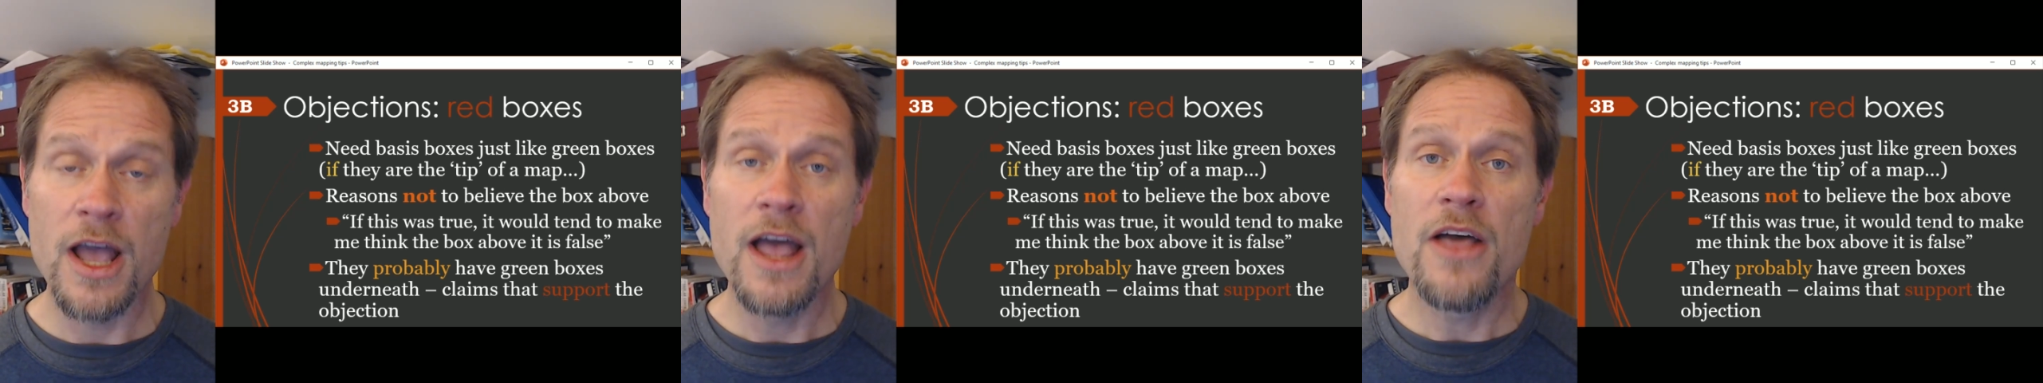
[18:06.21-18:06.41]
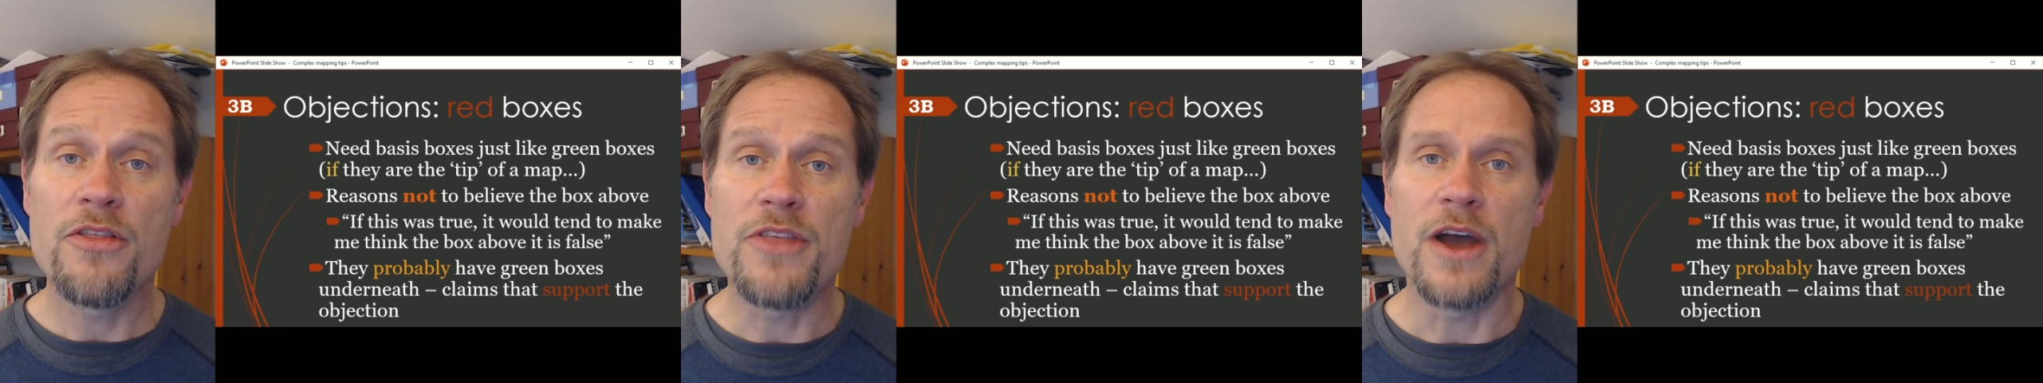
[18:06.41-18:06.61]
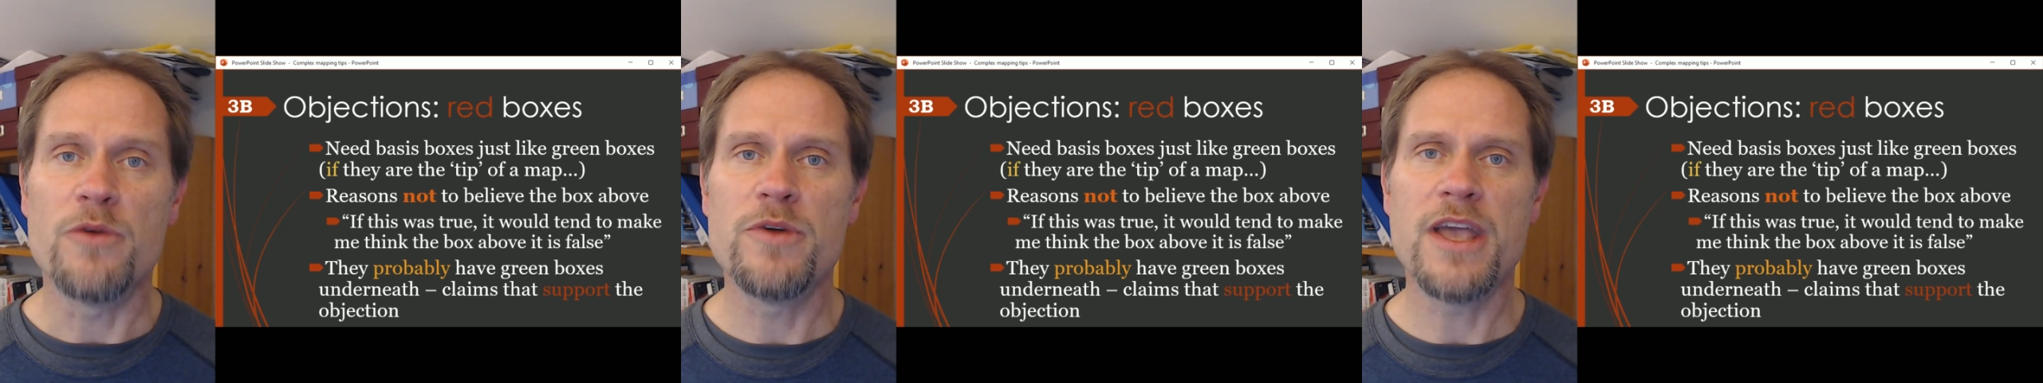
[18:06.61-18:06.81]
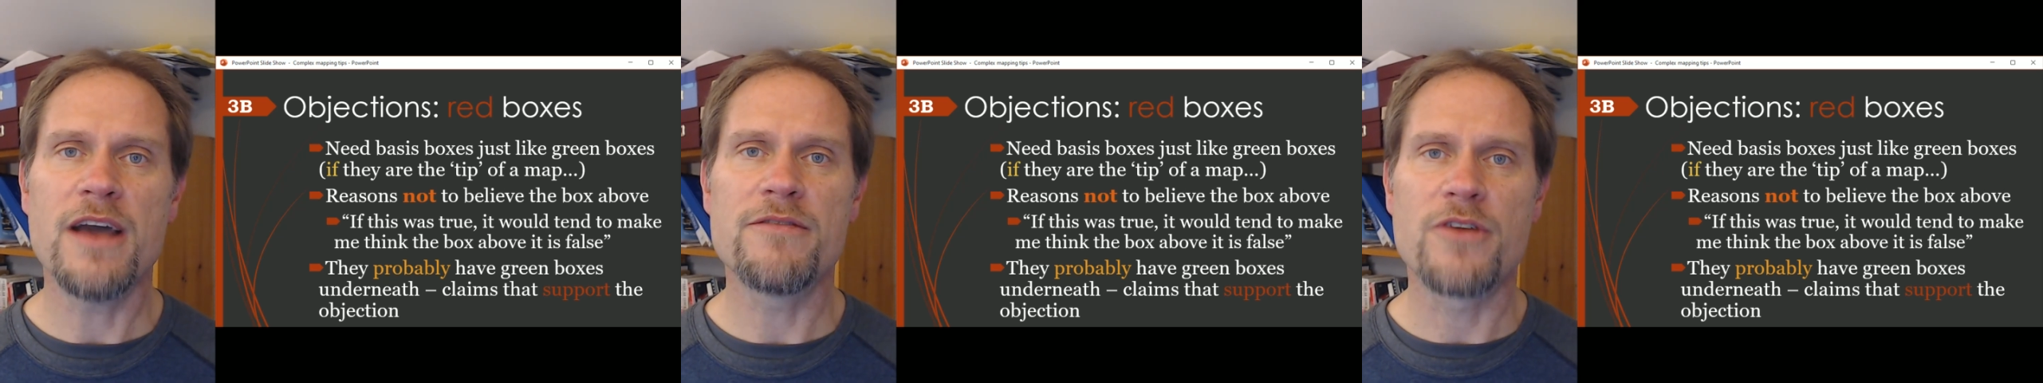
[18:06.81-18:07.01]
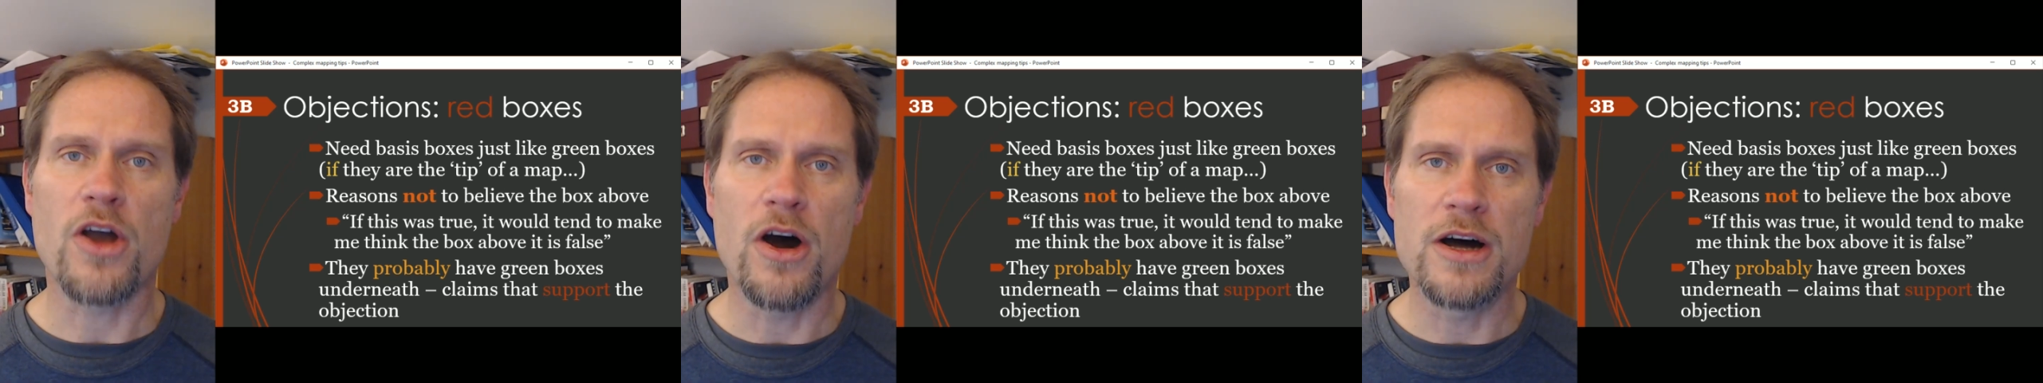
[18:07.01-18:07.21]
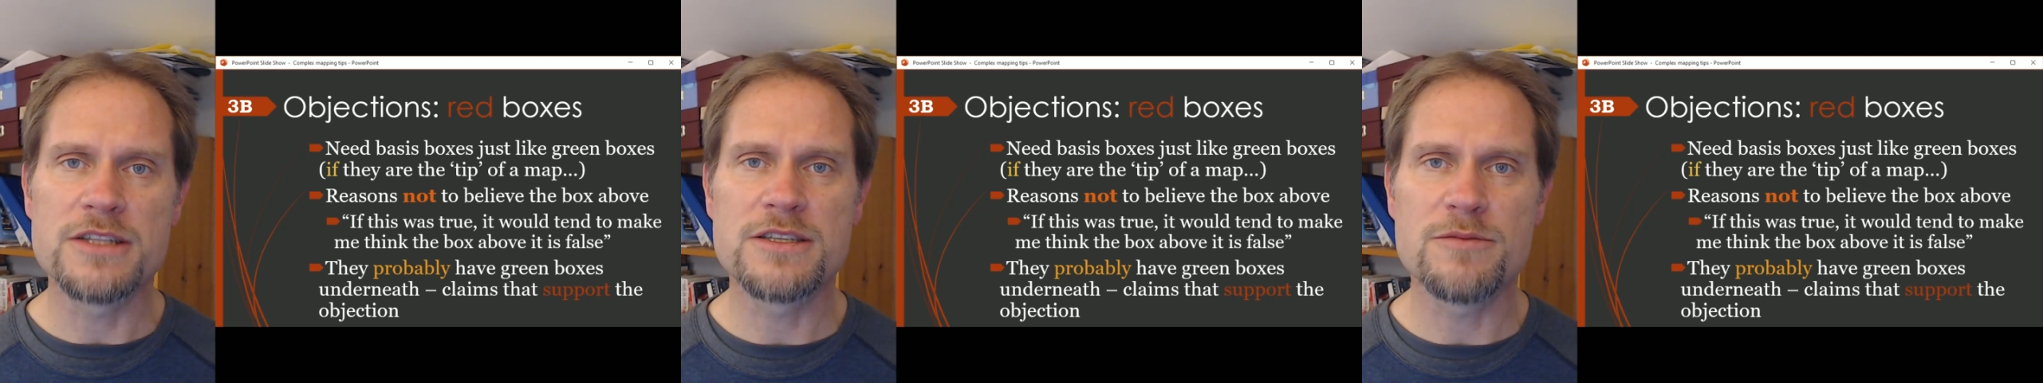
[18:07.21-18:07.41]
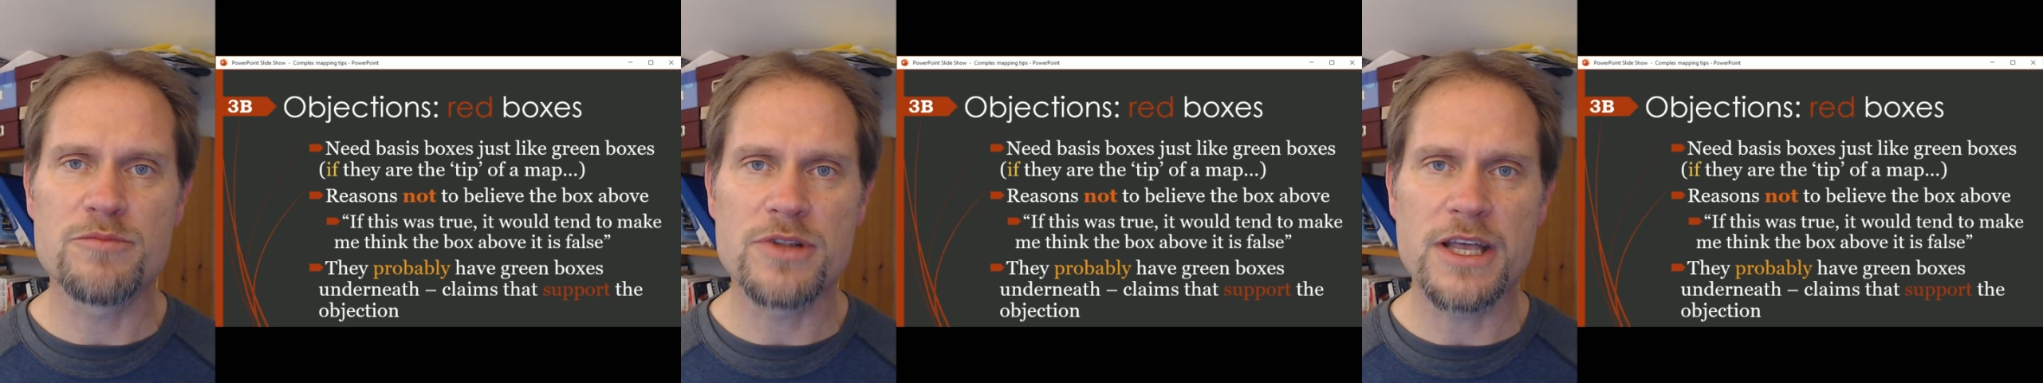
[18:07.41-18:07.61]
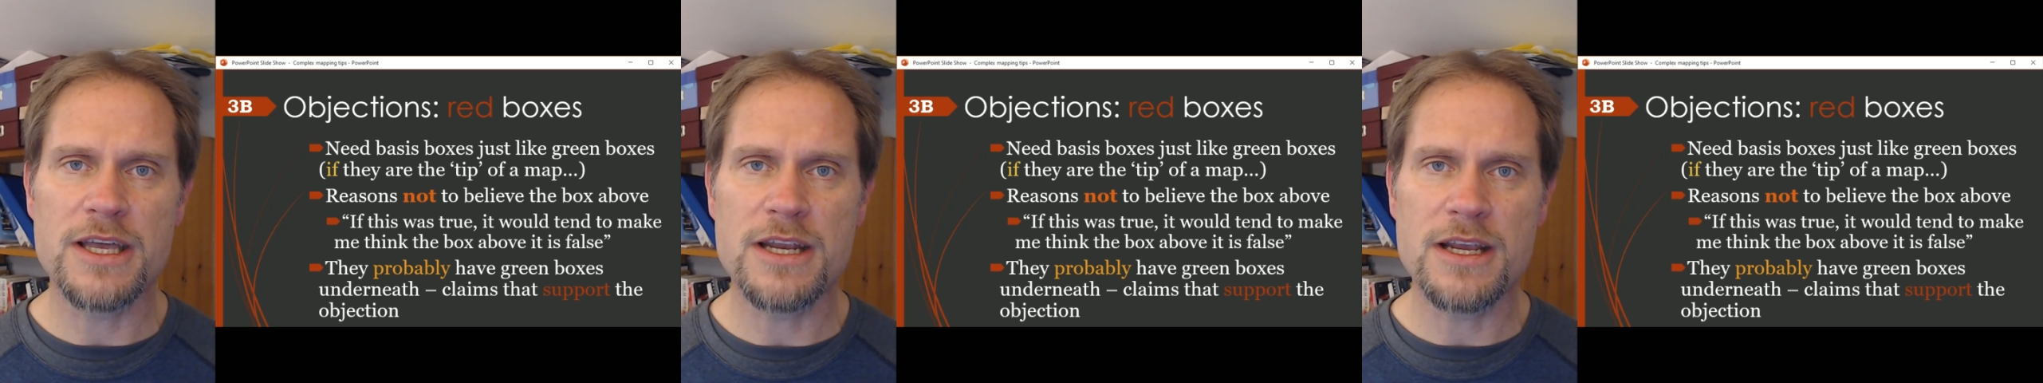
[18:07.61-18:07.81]
that we have
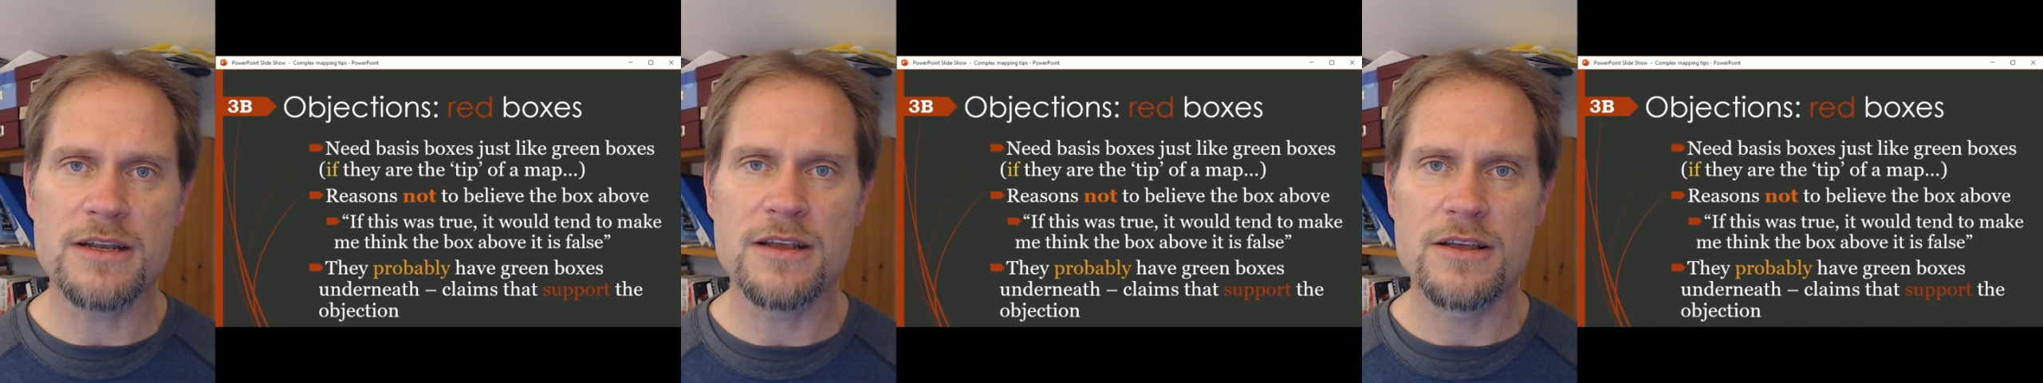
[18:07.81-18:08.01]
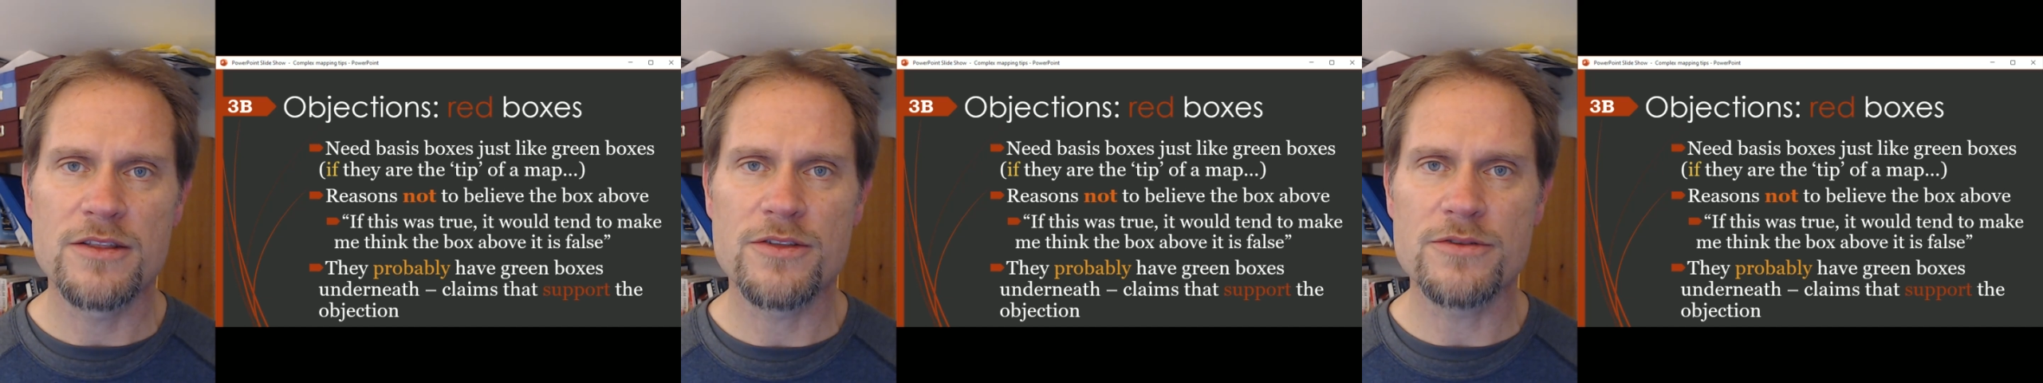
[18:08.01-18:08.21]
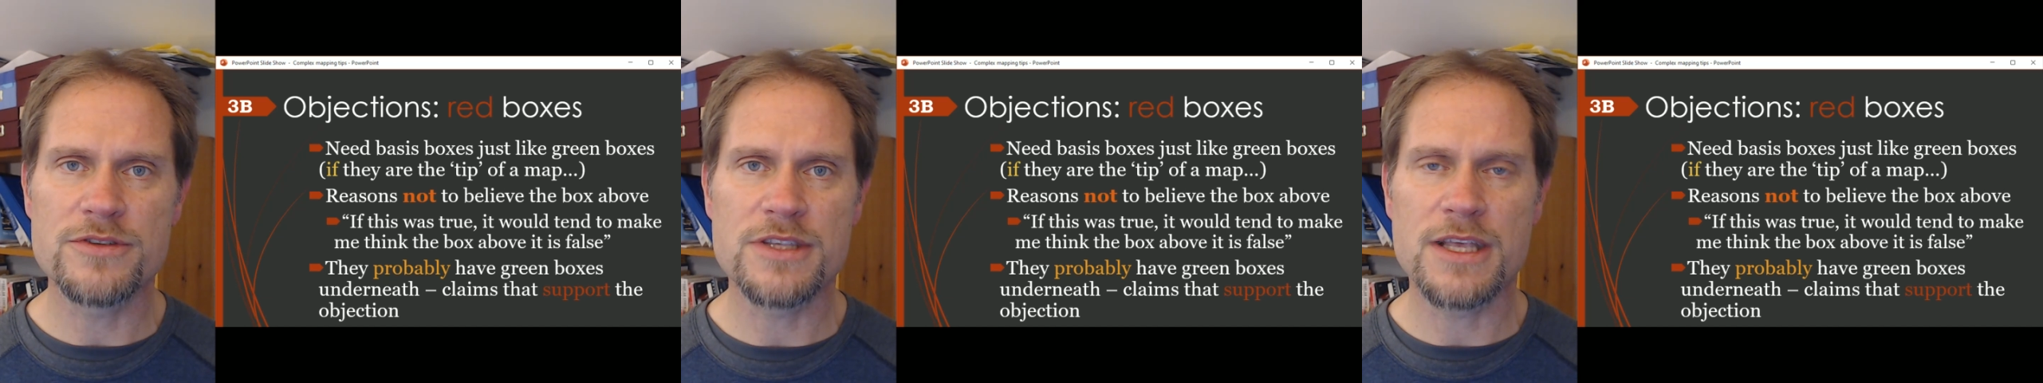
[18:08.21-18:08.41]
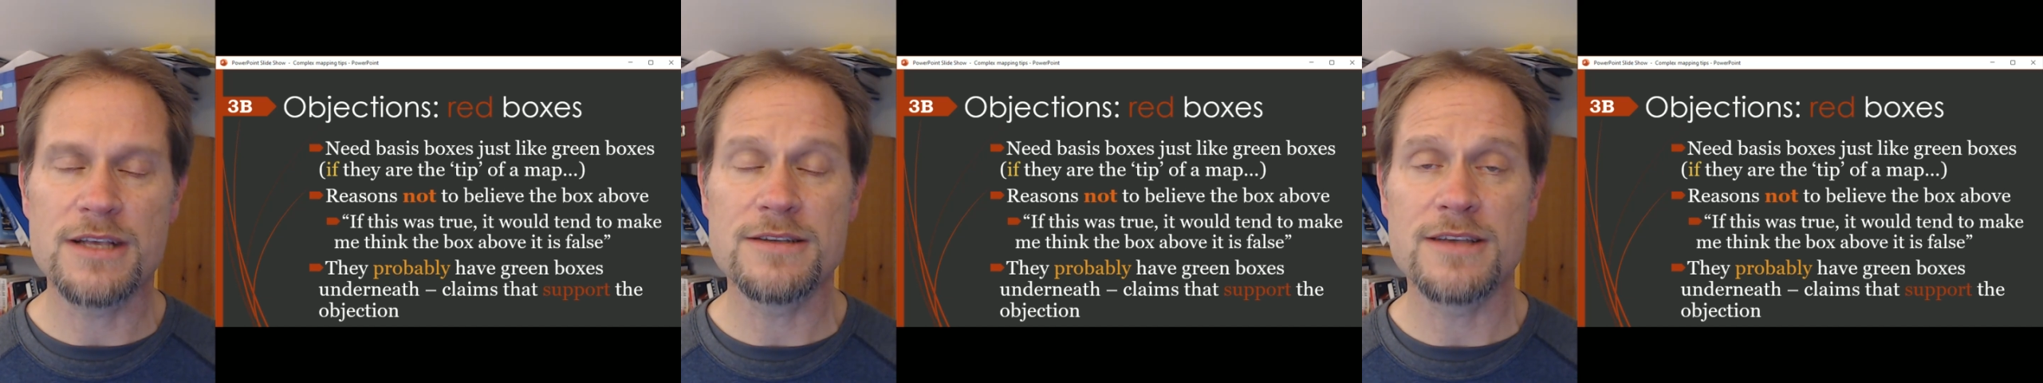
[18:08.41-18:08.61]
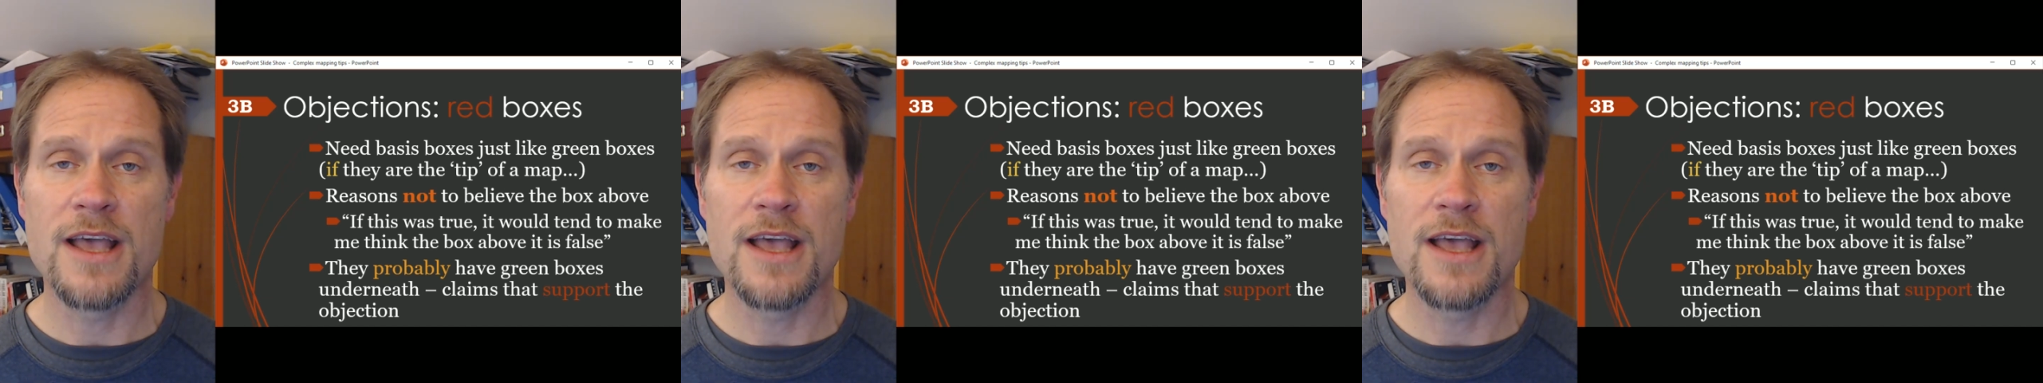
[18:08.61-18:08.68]
contemplated those things,